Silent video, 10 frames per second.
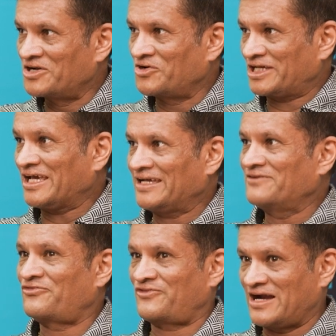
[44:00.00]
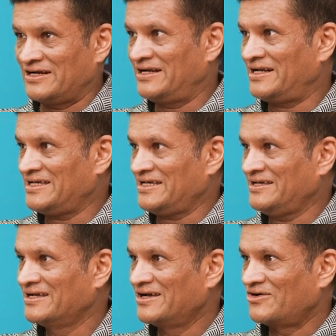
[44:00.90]
looking
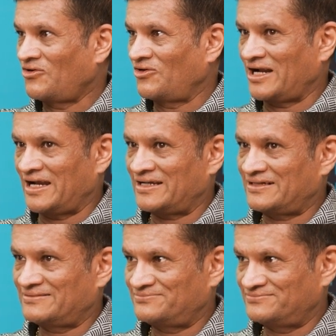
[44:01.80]
friendly, or like